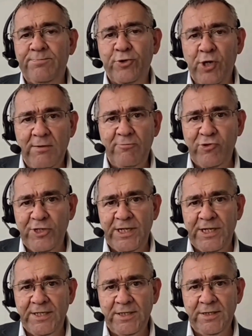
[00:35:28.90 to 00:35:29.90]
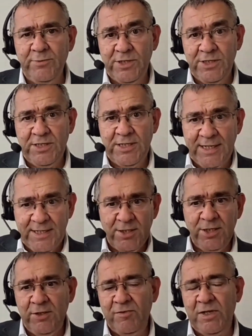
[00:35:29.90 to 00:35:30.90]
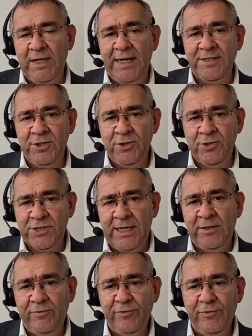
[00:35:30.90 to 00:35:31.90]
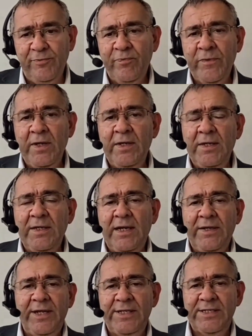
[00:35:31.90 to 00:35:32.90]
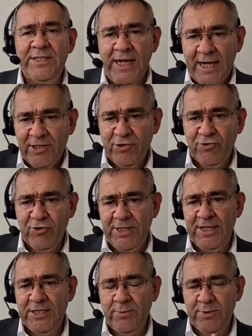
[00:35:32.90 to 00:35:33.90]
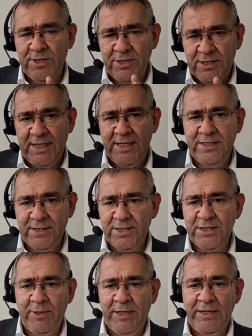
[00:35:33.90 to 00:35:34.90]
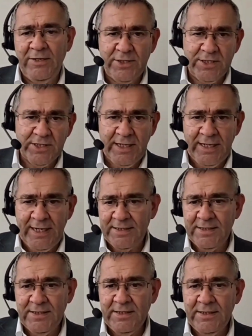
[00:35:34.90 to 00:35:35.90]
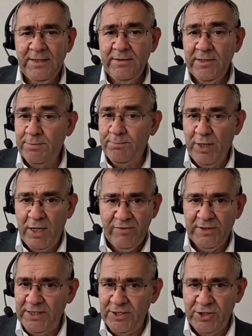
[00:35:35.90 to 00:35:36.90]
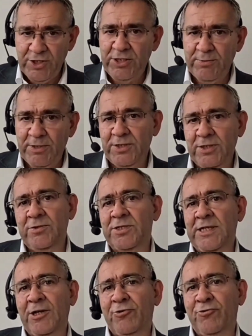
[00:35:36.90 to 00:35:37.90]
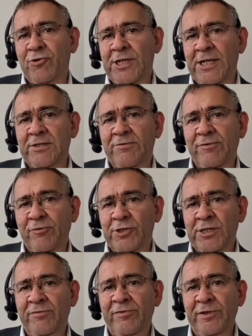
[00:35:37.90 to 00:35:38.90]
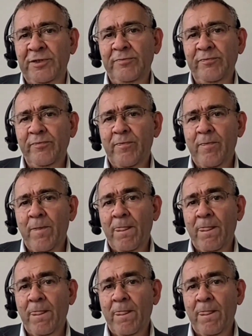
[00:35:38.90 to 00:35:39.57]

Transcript: There's primary data, which is data that you've collected yourself. And there's secondary data, which is data that someone else has collected. It's perfectly legitimate to use secondary data for a DPhil